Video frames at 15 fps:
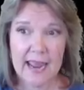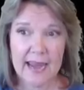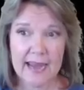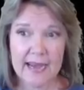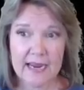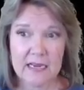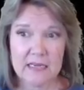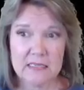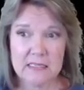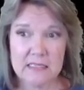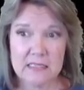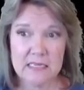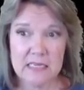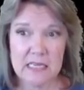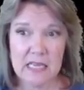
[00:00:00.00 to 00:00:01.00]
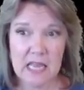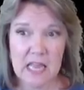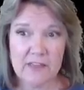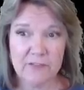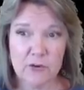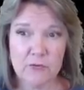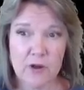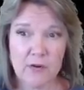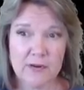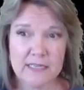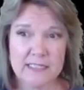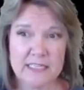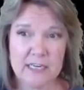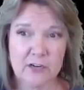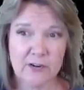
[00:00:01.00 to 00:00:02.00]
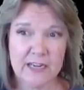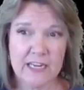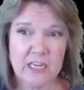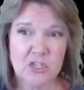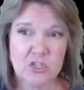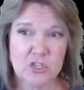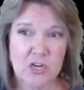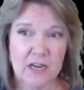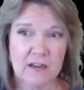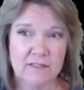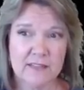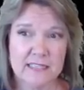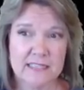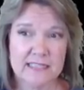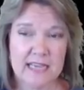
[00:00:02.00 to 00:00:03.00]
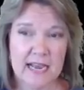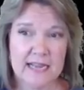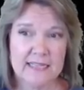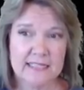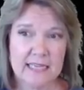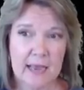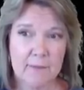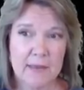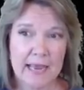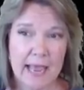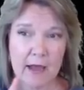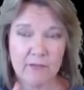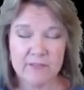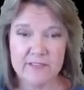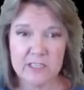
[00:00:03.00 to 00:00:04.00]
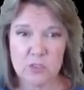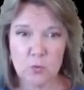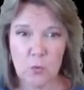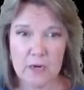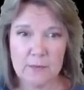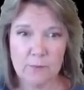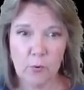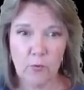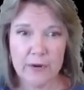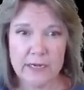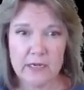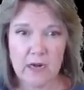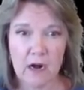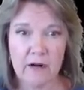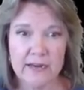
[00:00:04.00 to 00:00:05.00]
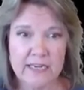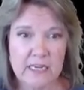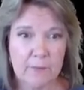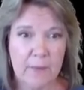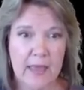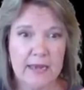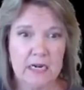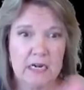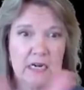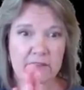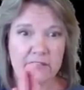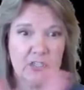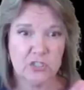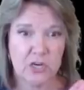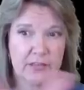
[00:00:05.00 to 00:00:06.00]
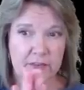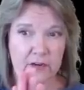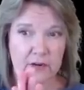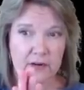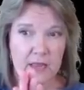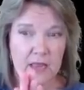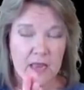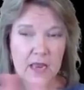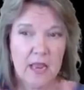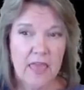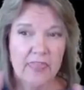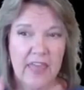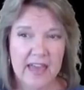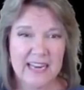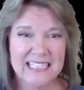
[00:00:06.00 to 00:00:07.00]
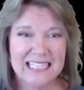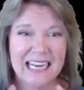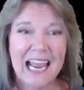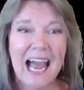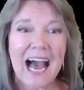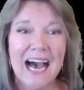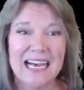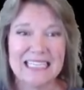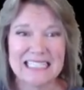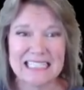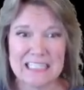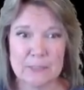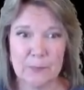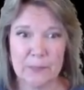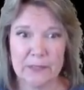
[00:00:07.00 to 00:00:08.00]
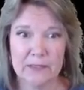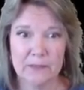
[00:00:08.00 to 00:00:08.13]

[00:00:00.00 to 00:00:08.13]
And if you notice here, each of the sides coming out of this one point are independent of each other. That is a cusp.